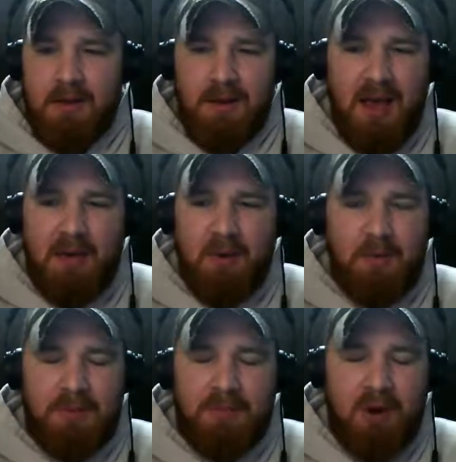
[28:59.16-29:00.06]
Yeah, but
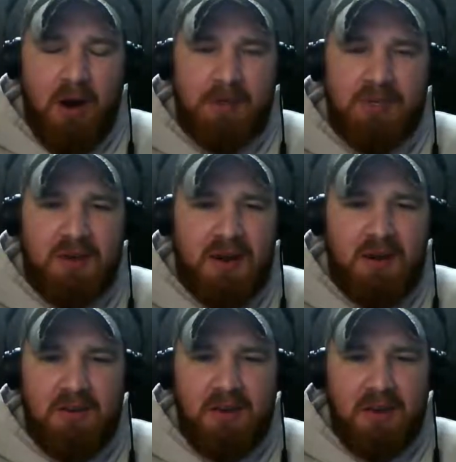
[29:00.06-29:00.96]
with the proper
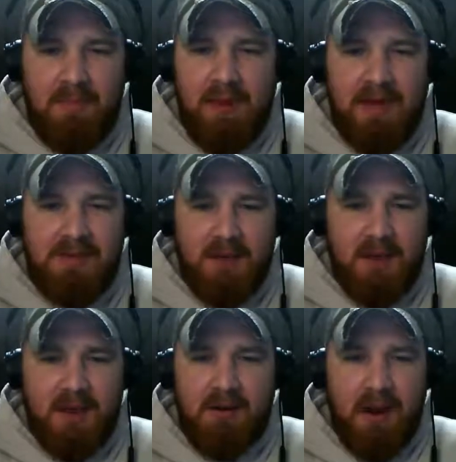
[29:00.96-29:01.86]
training, you can get past all
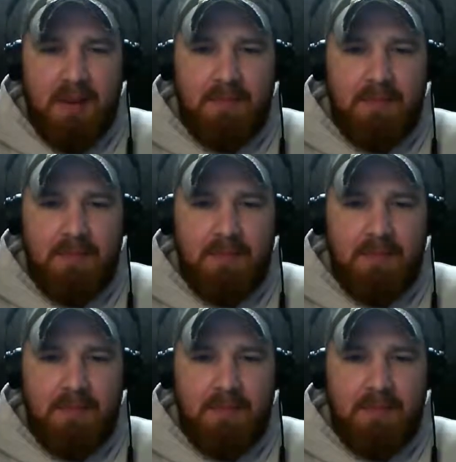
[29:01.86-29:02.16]
that crap.